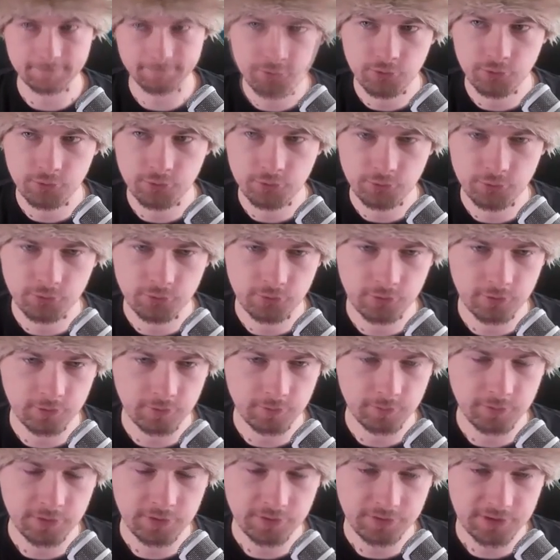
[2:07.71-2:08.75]

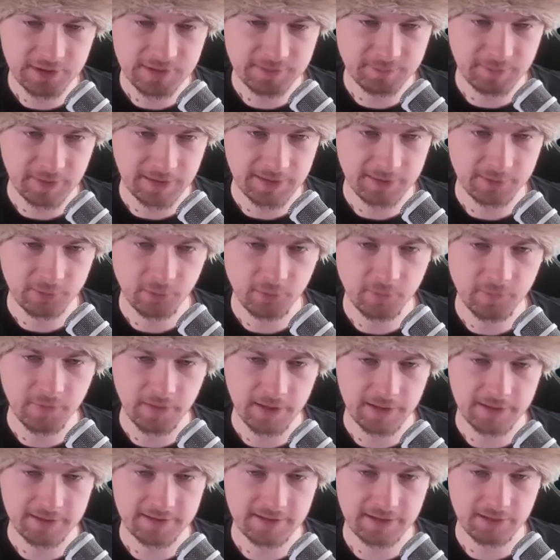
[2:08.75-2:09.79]
To build this Pinetuk
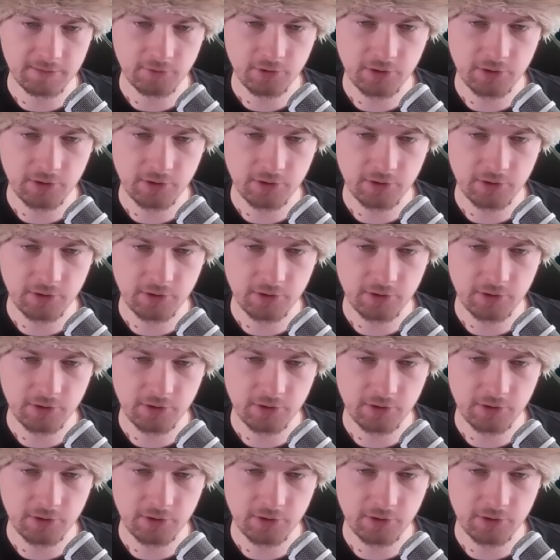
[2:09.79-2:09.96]
faster,